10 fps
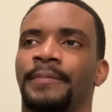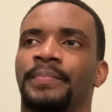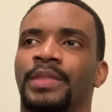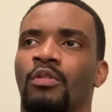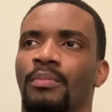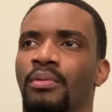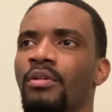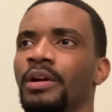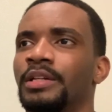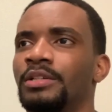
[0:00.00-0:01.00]
they were
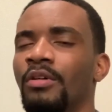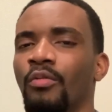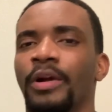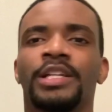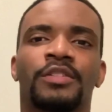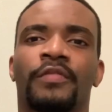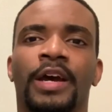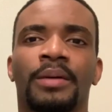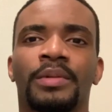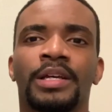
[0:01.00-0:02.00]
born into a rich
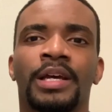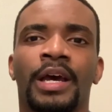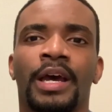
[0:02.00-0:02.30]
family.